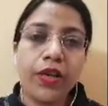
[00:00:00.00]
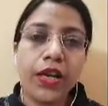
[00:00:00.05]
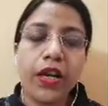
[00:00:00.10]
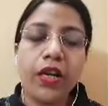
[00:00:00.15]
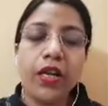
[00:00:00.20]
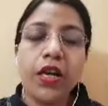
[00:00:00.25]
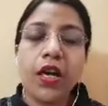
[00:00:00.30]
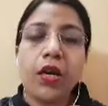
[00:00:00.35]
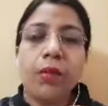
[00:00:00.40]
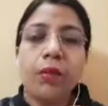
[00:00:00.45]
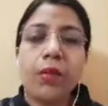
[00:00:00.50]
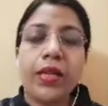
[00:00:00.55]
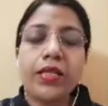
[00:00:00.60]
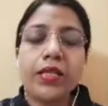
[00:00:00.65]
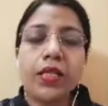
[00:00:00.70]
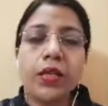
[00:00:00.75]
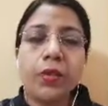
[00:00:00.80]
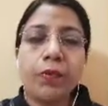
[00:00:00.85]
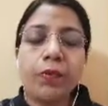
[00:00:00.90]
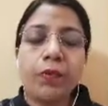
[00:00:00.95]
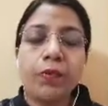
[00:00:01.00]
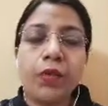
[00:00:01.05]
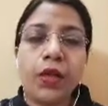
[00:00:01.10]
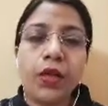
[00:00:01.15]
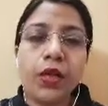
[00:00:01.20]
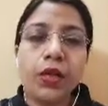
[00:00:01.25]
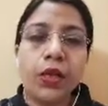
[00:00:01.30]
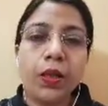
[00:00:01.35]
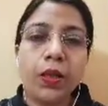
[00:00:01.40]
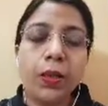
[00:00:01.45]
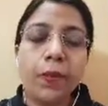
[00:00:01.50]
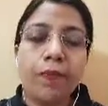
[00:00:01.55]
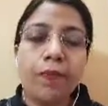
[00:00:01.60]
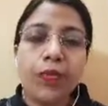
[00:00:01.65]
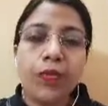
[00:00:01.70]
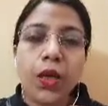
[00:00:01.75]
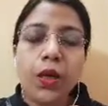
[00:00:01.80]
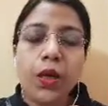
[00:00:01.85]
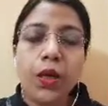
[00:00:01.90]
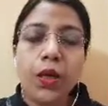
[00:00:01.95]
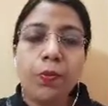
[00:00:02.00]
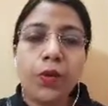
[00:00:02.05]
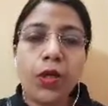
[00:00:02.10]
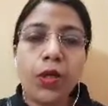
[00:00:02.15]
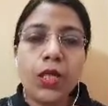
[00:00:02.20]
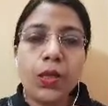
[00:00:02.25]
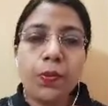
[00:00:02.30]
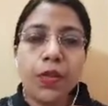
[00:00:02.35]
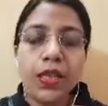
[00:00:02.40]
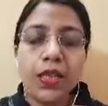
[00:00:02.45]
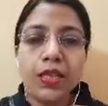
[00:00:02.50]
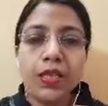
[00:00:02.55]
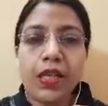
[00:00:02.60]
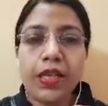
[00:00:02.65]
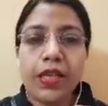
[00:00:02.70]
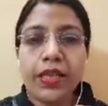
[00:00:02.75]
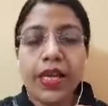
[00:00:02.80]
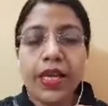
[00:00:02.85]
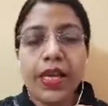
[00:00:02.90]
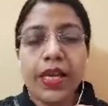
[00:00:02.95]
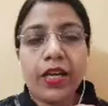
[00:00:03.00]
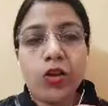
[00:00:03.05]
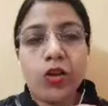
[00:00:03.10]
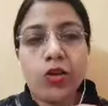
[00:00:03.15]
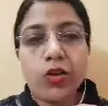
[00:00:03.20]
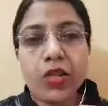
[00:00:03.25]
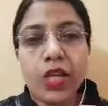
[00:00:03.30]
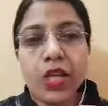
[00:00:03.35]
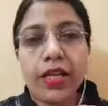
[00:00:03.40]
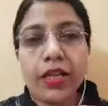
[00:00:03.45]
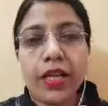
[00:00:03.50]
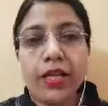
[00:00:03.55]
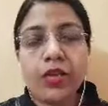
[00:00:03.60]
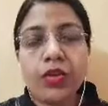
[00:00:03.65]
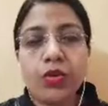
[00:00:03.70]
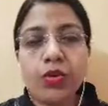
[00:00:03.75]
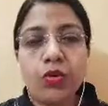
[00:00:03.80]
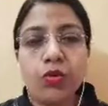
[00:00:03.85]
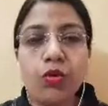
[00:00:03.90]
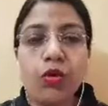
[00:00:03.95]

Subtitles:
Means the police personnel, they cannot say that no,